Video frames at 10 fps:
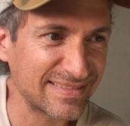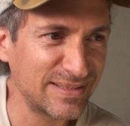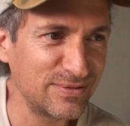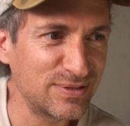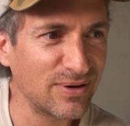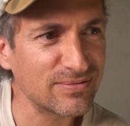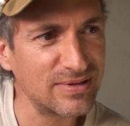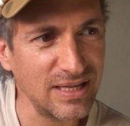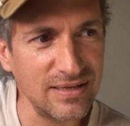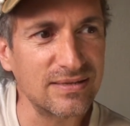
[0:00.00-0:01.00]
you don't
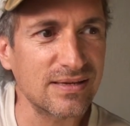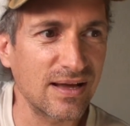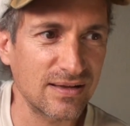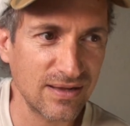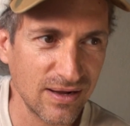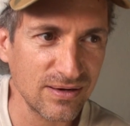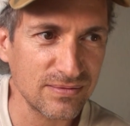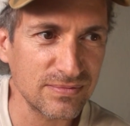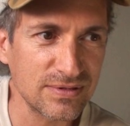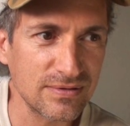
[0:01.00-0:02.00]
need to cut
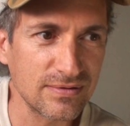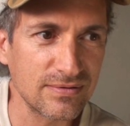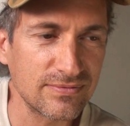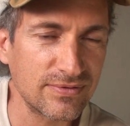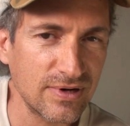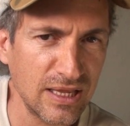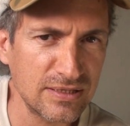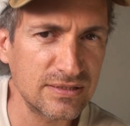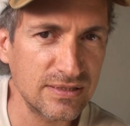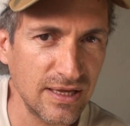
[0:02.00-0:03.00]
carbs for
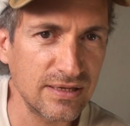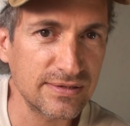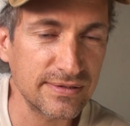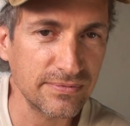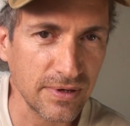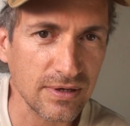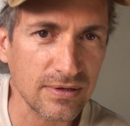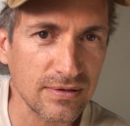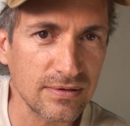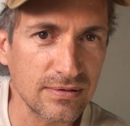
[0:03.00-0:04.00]
HGH to work.
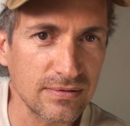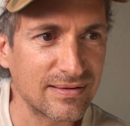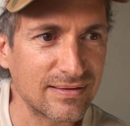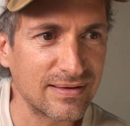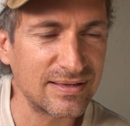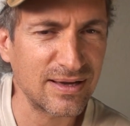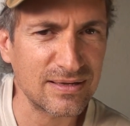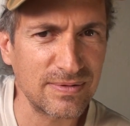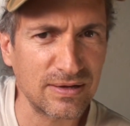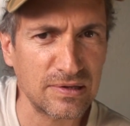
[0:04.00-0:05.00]
He talked
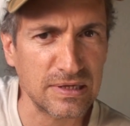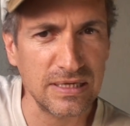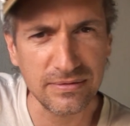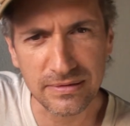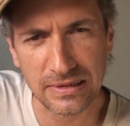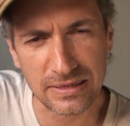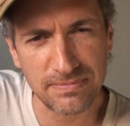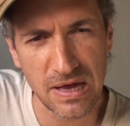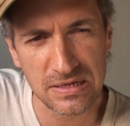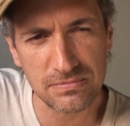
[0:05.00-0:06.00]
about all the healing that's
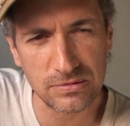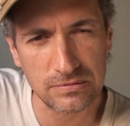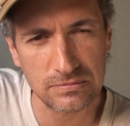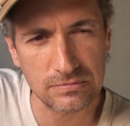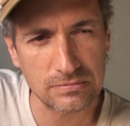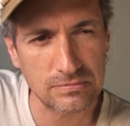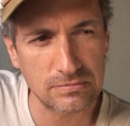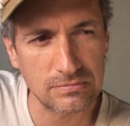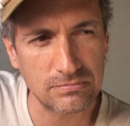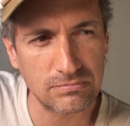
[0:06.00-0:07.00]
possible
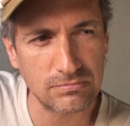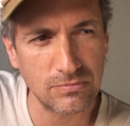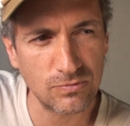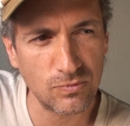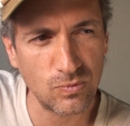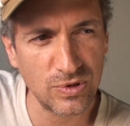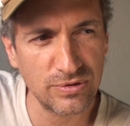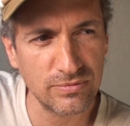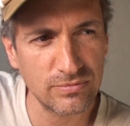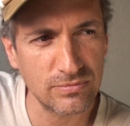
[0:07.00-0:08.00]
when
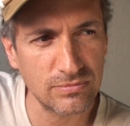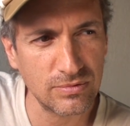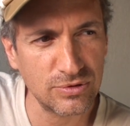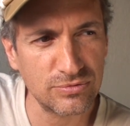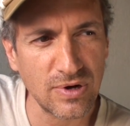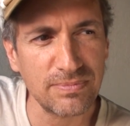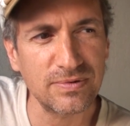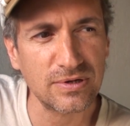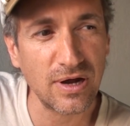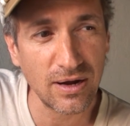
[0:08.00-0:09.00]
you when you drop
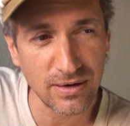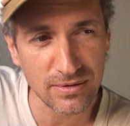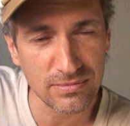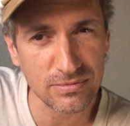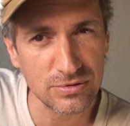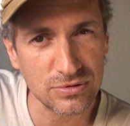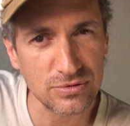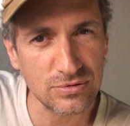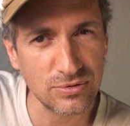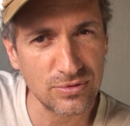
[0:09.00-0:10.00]
your carbs
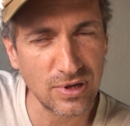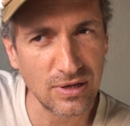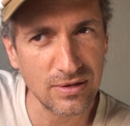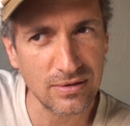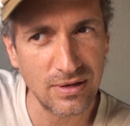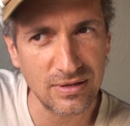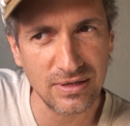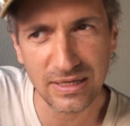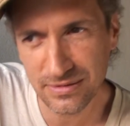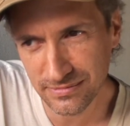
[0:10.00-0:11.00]
so that the
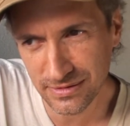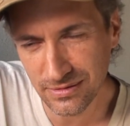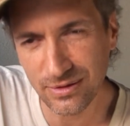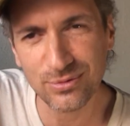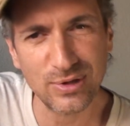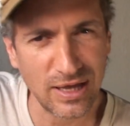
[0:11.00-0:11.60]
insulin's low and the